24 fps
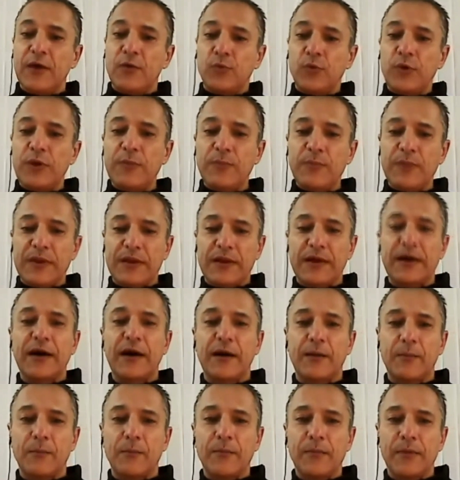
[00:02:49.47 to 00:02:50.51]
We
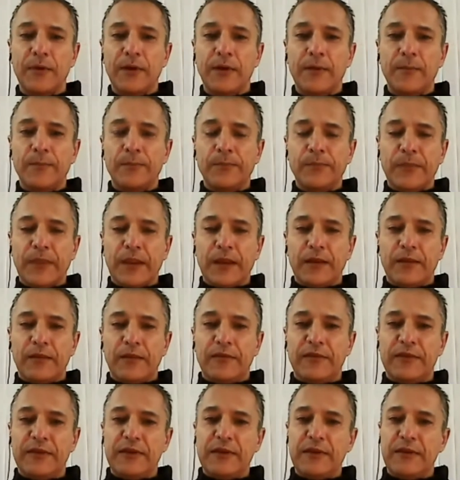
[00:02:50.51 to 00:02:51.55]
become
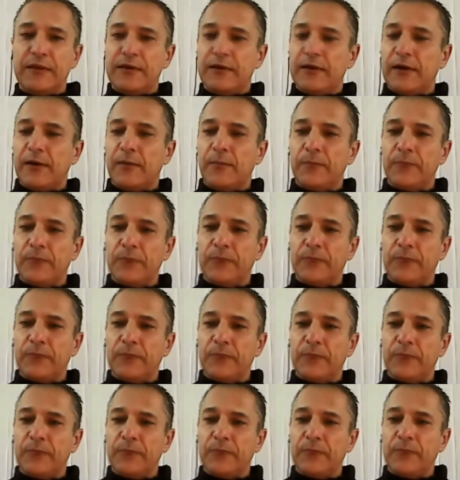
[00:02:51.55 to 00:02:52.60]
the
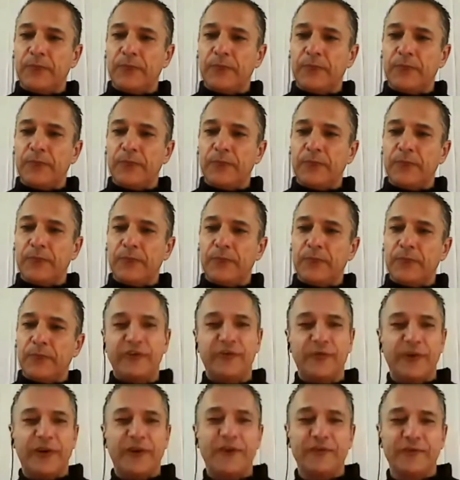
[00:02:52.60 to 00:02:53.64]
web through which
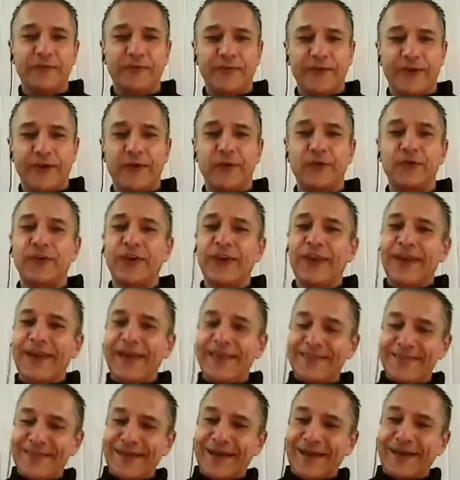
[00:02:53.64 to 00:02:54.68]
information flows.
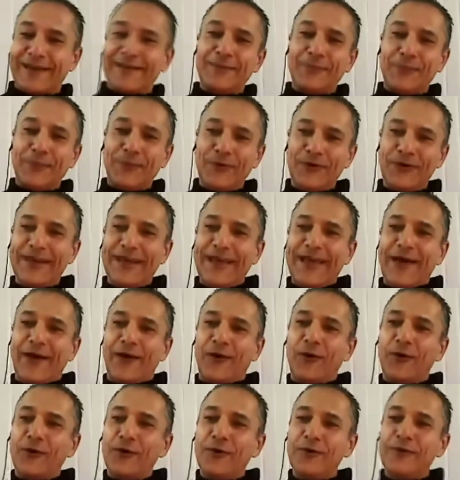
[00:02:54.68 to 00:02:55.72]
And at that point,
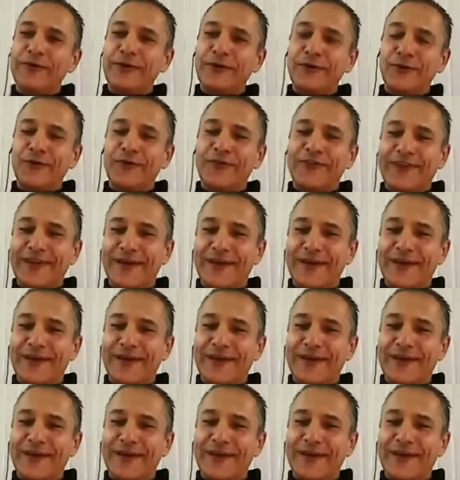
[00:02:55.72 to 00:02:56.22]
all the noise